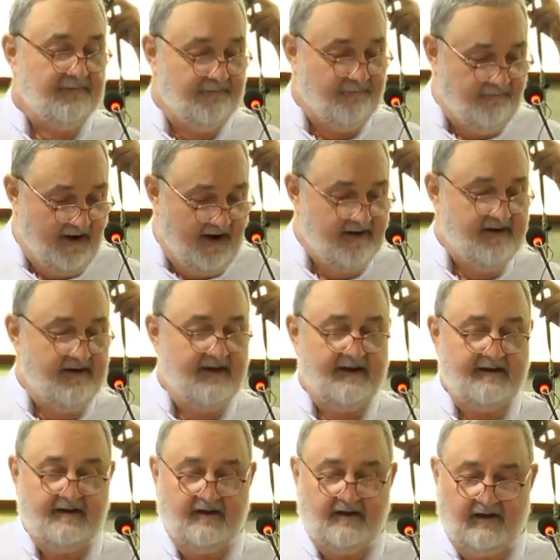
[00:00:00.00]
friend
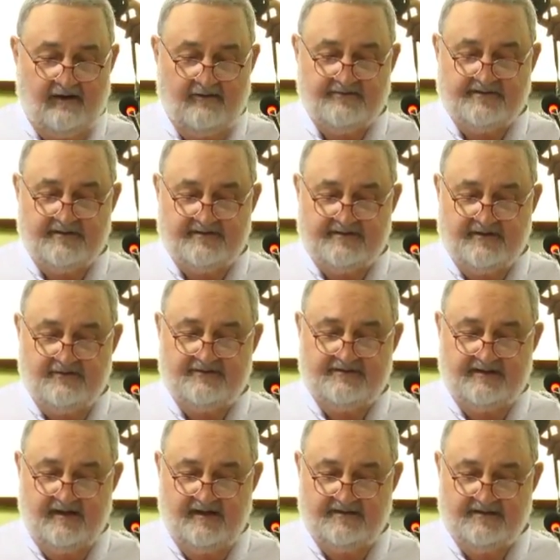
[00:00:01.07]
and a close
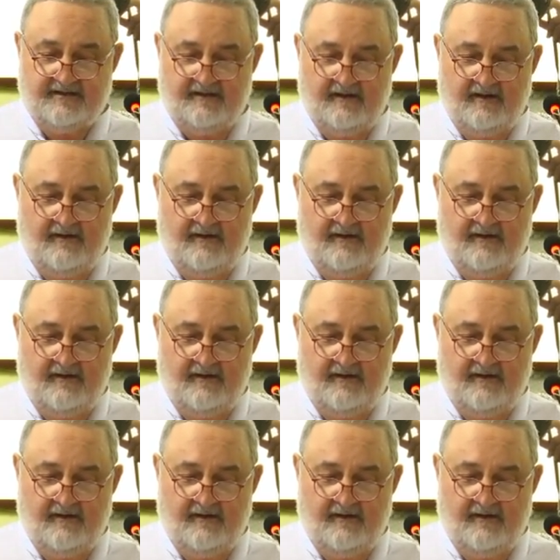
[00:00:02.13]
associate